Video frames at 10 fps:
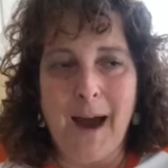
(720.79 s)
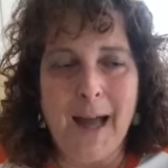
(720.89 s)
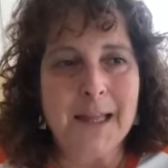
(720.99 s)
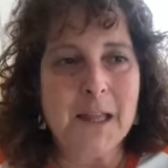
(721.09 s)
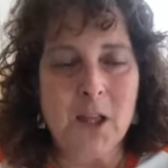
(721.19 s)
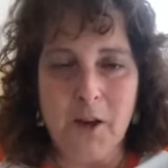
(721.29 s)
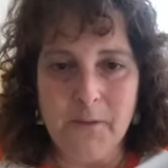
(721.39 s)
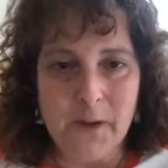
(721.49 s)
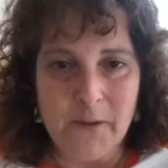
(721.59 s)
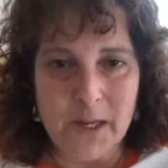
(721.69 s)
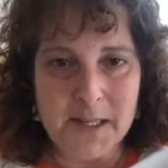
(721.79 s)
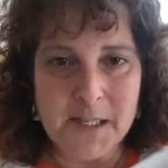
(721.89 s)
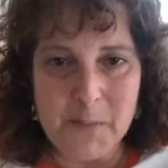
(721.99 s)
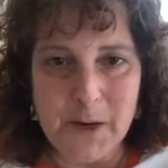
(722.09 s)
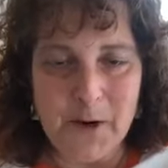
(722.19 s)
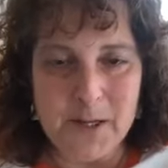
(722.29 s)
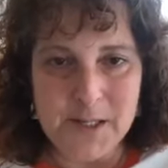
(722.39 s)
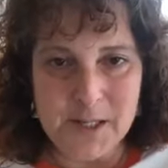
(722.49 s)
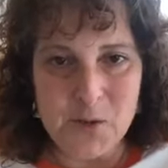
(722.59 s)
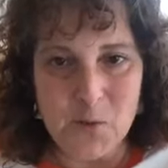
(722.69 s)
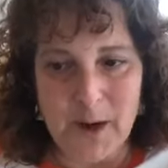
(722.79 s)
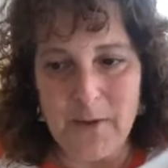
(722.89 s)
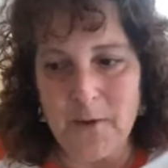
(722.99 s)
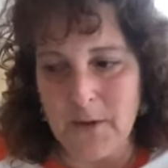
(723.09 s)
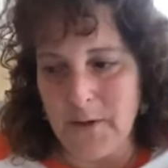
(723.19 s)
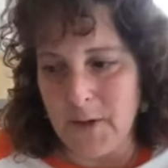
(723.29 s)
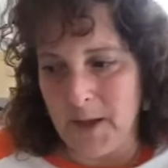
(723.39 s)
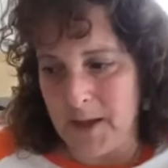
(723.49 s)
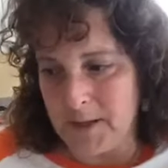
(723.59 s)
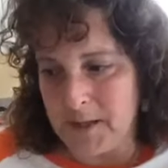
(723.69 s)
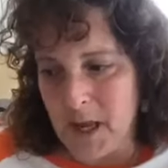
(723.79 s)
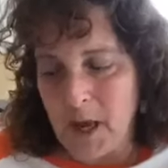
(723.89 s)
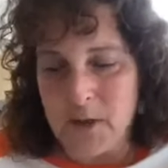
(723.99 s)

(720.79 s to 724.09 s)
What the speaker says: I love giving experiences rather than things.